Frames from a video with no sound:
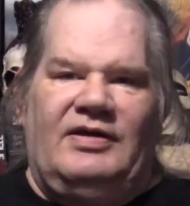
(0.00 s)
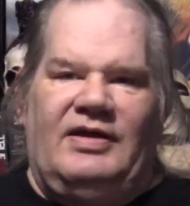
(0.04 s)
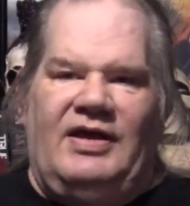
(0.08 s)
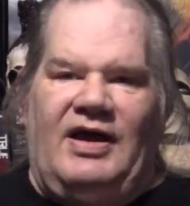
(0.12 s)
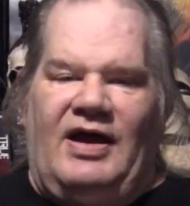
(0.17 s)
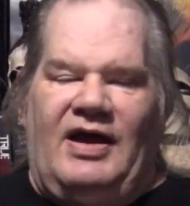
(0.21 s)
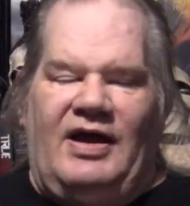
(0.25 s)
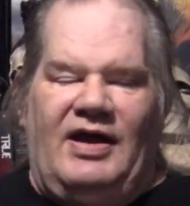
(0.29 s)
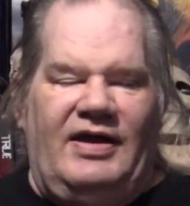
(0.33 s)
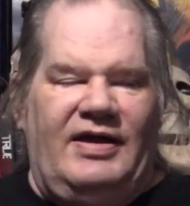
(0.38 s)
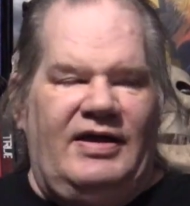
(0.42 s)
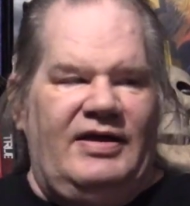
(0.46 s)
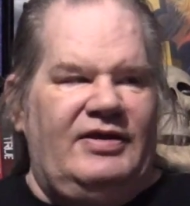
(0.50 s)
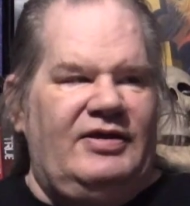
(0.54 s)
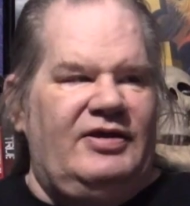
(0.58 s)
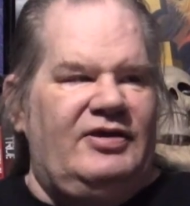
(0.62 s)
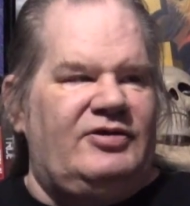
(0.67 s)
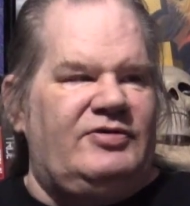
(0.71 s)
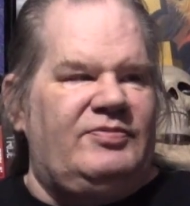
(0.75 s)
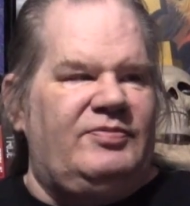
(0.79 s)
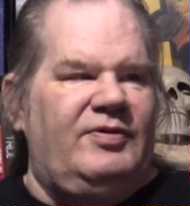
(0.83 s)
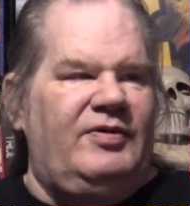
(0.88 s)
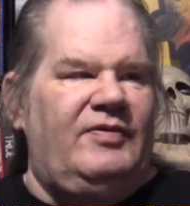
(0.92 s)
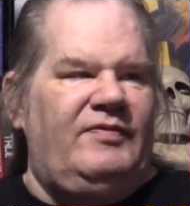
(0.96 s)
Uh, in
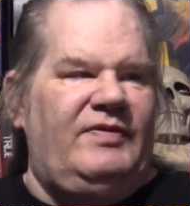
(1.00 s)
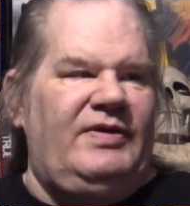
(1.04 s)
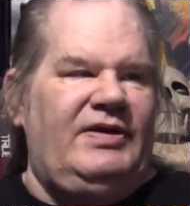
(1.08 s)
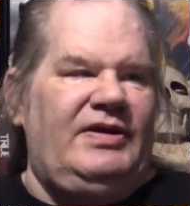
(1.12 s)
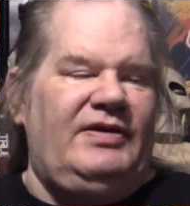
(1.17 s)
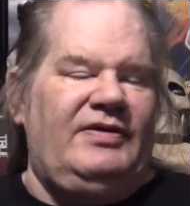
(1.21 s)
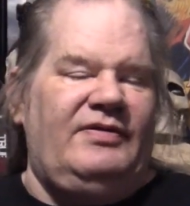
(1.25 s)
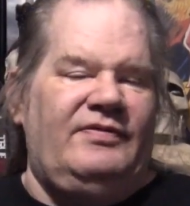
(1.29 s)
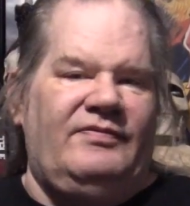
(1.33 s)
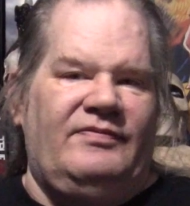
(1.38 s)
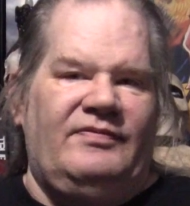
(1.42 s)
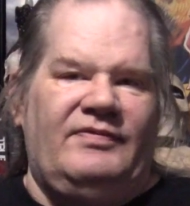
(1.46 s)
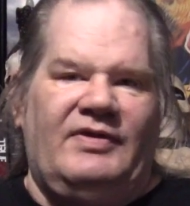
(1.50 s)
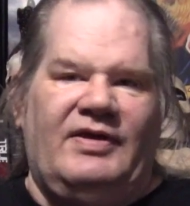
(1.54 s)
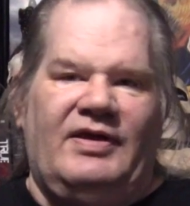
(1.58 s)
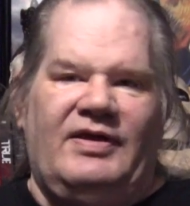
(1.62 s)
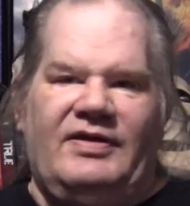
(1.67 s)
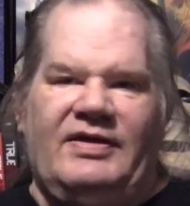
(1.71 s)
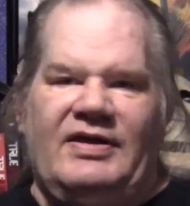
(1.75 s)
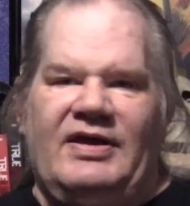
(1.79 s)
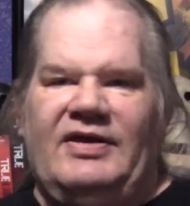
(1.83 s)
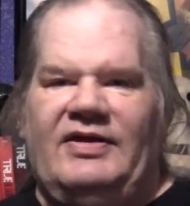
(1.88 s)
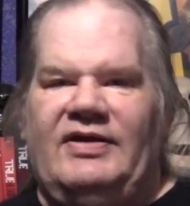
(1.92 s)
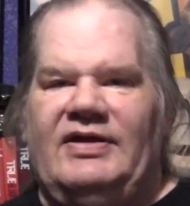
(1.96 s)
this movie,
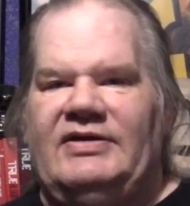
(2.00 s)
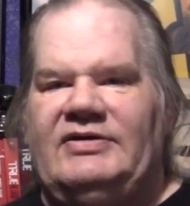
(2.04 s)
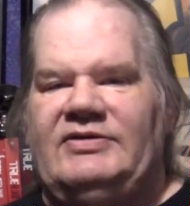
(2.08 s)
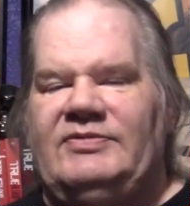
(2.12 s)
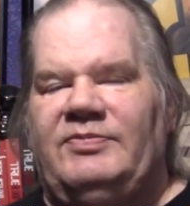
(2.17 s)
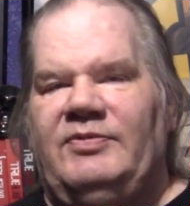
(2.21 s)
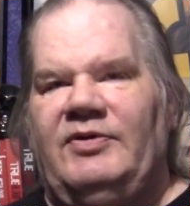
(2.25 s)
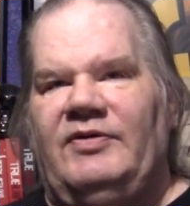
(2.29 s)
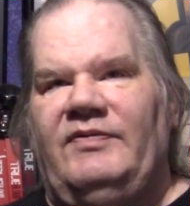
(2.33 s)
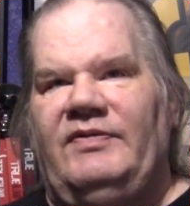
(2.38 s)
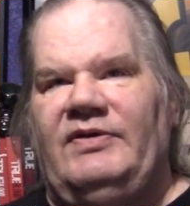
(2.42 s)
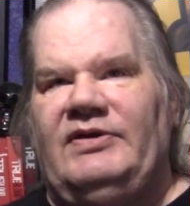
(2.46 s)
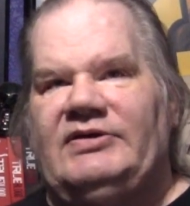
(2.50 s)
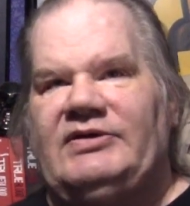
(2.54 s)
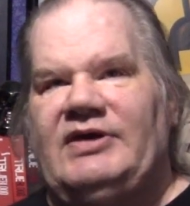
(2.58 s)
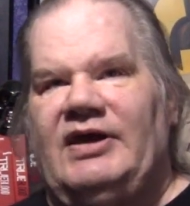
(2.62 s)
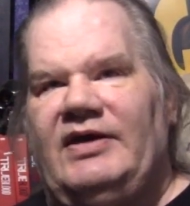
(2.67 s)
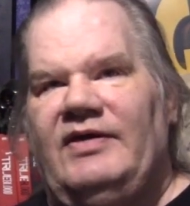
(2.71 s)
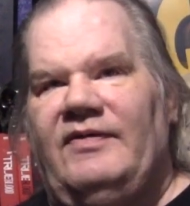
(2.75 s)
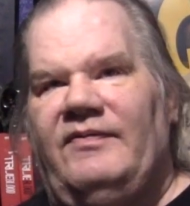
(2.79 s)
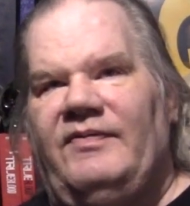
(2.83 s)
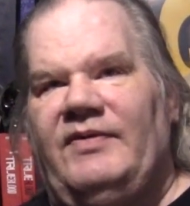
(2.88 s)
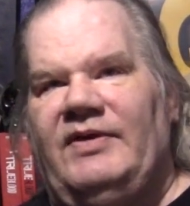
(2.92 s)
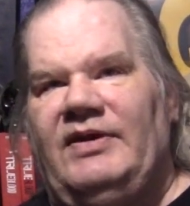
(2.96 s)
th- this movie is
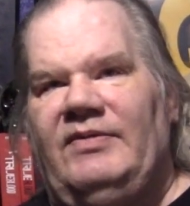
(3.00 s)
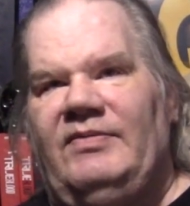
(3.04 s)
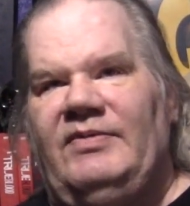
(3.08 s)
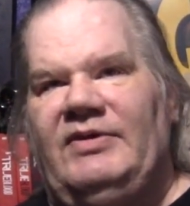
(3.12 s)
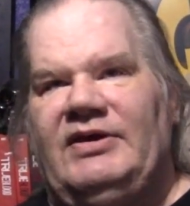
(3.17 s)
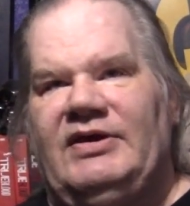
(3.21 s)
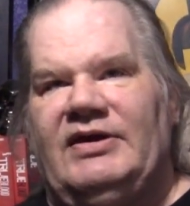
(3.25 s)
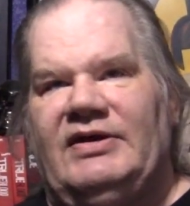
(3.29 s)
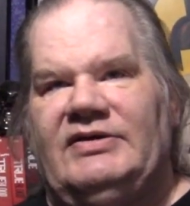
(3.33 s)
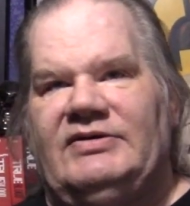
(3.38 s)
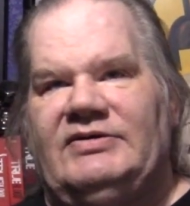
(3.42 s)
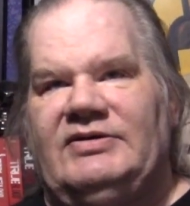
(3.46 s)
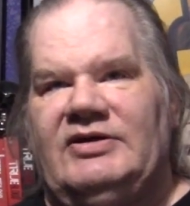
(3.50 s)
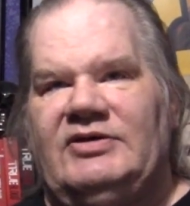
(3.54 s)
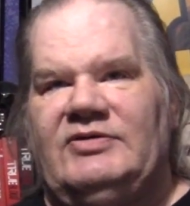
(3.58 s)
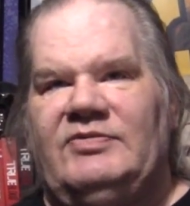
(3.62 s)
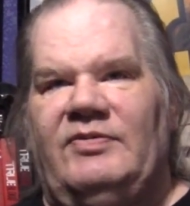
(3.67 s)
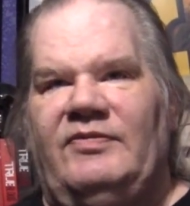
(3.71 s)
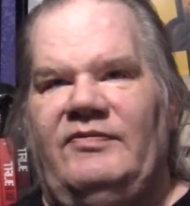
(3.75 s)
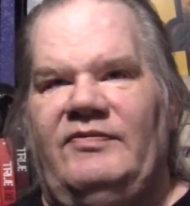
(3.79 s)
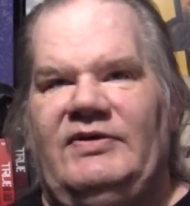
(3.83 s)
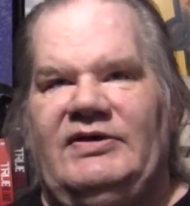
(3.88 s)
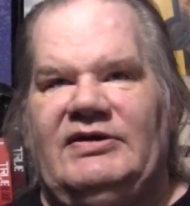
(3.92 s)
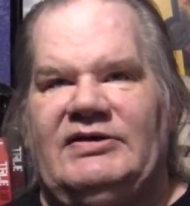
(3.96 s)
kind of funny because this
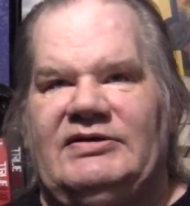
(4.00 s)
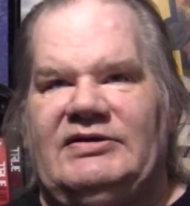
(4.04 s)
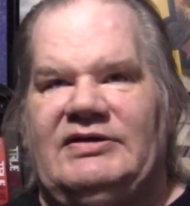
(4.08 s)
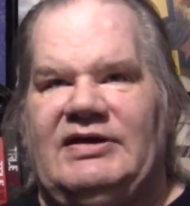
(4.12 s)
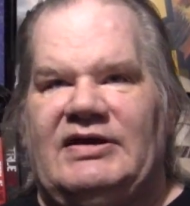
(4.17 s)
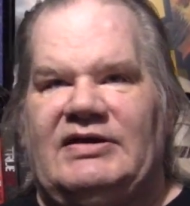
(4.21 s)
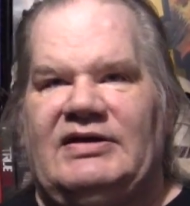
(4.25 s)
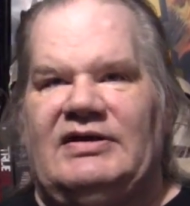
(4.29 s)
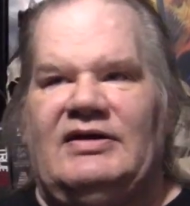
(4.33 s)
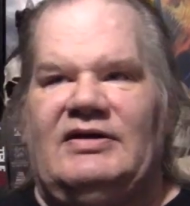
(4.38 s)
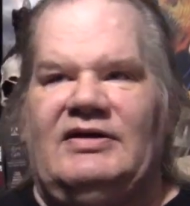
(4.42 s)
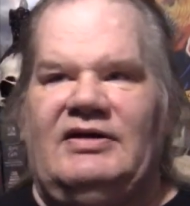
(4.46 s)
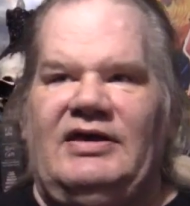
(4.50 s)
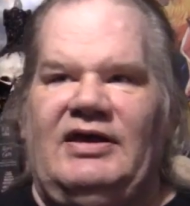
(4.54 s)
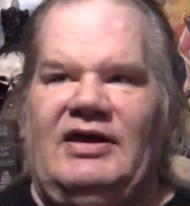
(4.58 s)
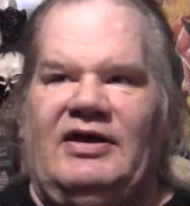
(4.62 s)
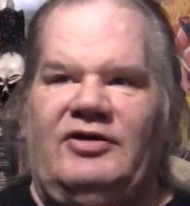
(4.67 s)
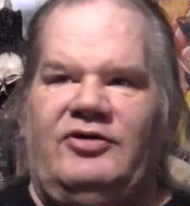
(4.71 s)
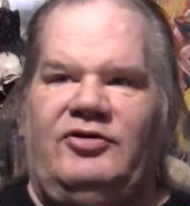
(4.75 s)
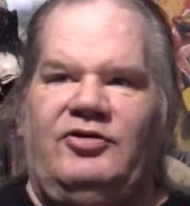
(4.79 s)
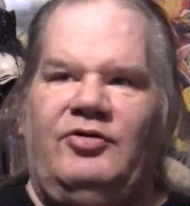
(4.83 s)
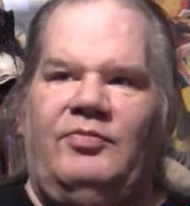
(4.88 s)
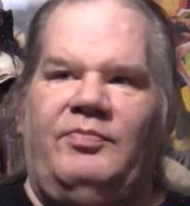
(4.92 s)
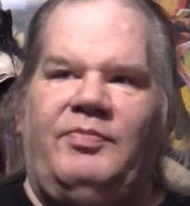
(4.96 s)
movie is technically a
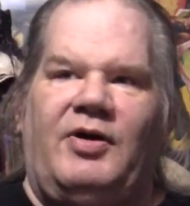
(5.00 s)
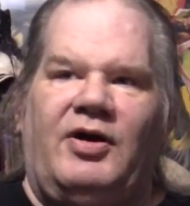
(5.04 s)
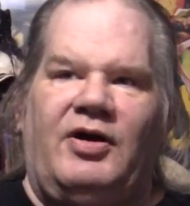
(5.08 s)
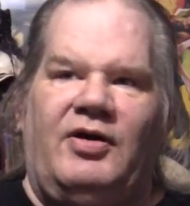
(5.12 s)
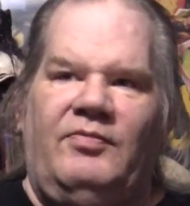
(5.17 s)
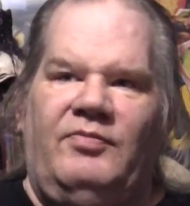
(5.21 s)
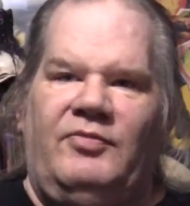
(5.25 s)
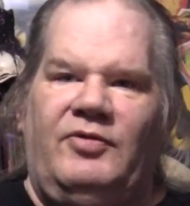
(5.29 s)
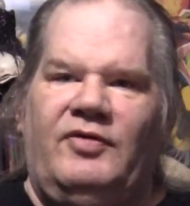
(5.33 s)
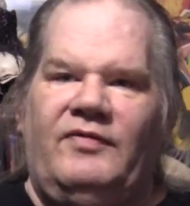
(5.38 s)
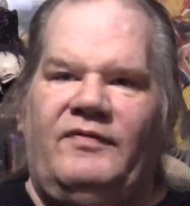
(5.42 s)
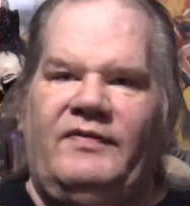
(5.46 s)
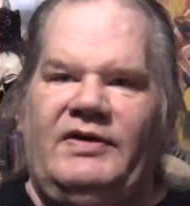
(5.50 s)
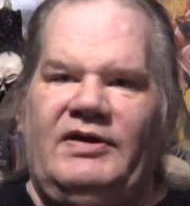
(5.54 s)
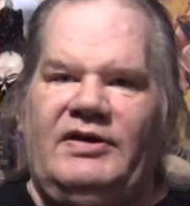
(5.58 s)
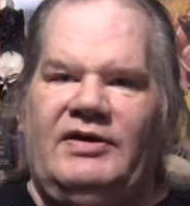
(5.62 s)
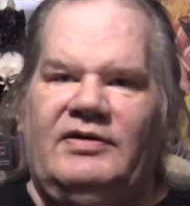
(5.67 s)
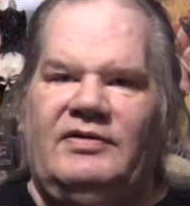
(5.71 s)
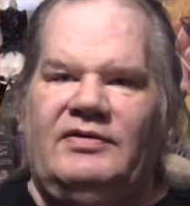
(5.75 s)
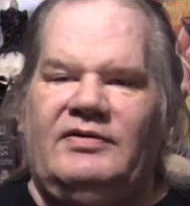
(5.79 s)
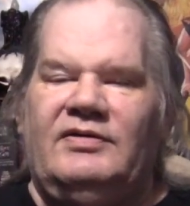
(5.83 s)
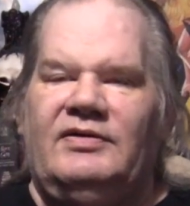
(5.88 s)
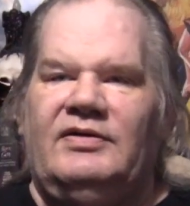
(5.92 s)
two part movie.